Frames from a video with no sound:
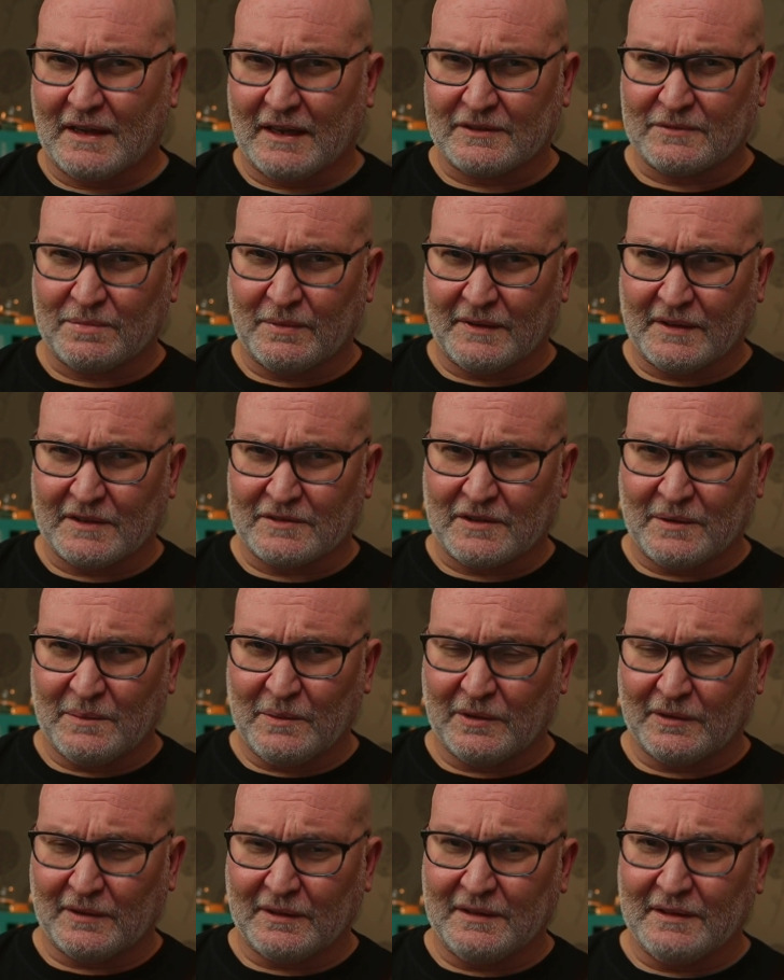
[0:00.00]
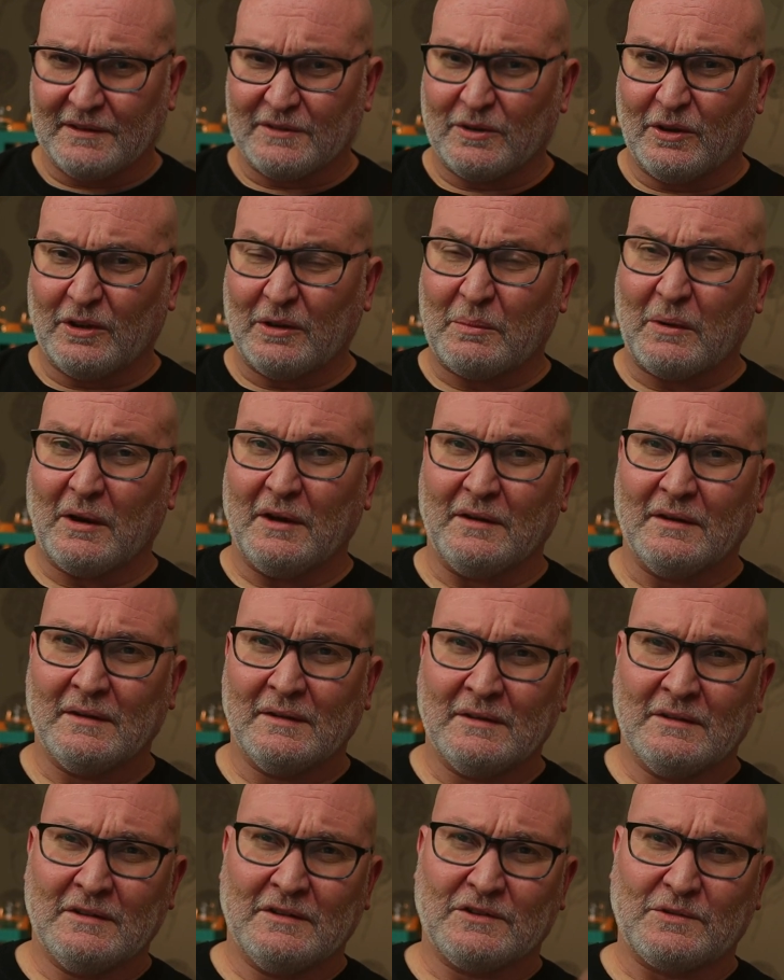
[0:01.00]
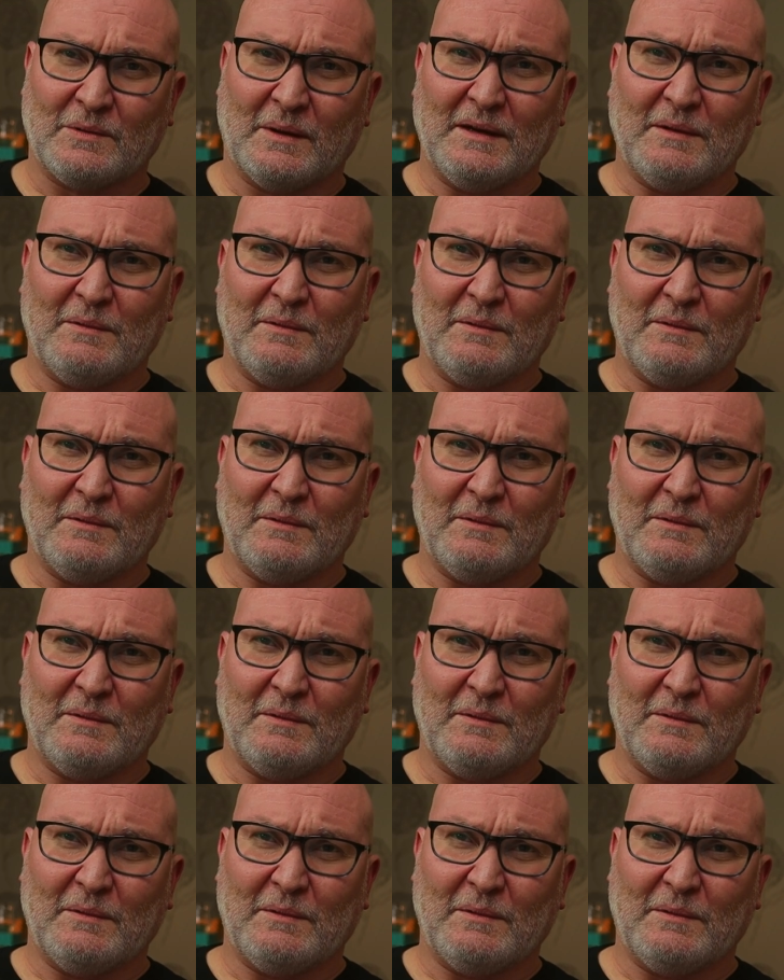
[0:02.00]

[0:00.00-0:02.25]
that's what this community is all about. So